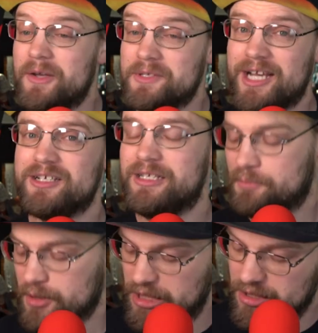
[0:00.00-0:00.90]
It was actually
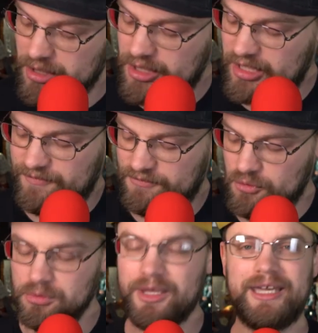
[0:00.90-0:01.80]
pretty good. If
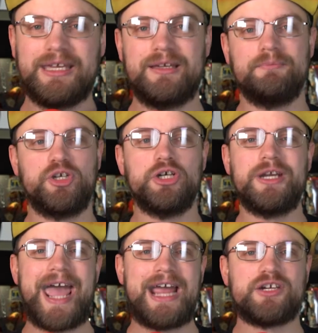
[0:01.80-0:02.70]
you like
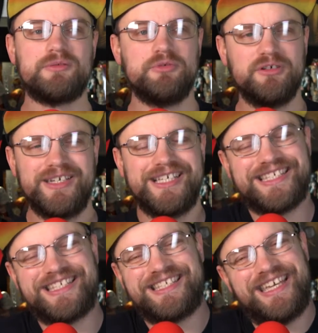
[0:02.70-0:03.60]
good action movies,
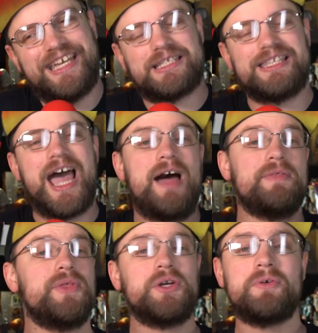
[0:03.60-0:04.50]
it's not
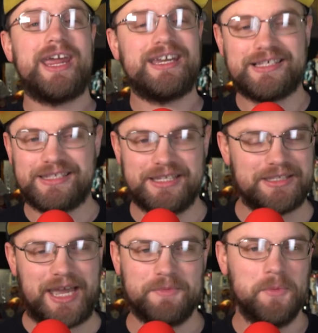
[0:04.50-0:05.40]
the greatest. It's
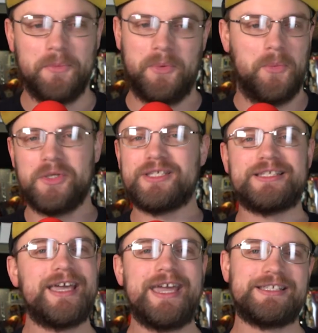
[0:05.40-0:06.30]
I wouldn't
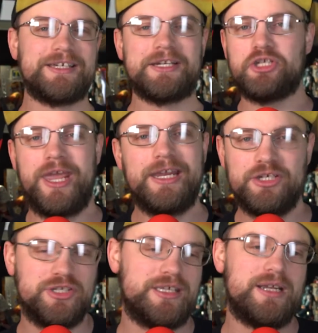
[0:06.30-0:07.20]
say it's going to
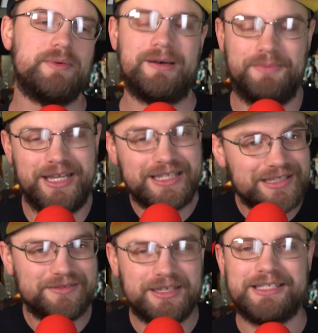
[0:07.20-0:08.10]
change cinema, but it's
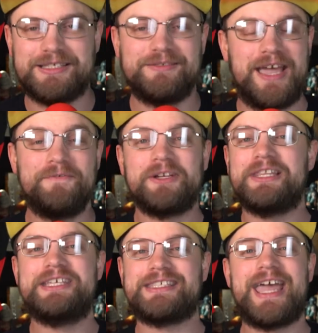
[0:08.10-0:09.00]
it's
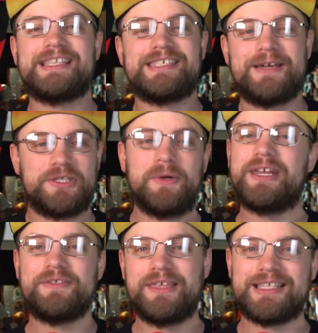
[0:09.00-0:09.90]
definitely stands up to
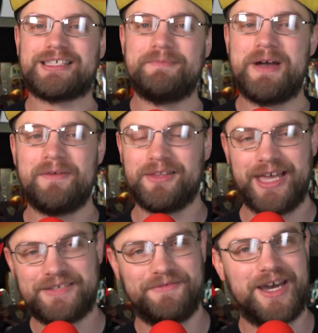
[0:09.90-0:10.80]
anything that's come out in the
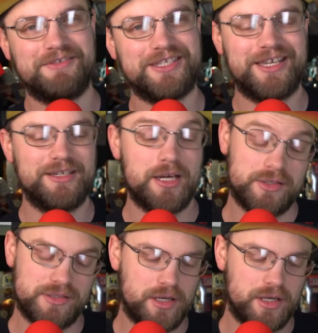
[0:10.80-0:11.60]
last five to ten years.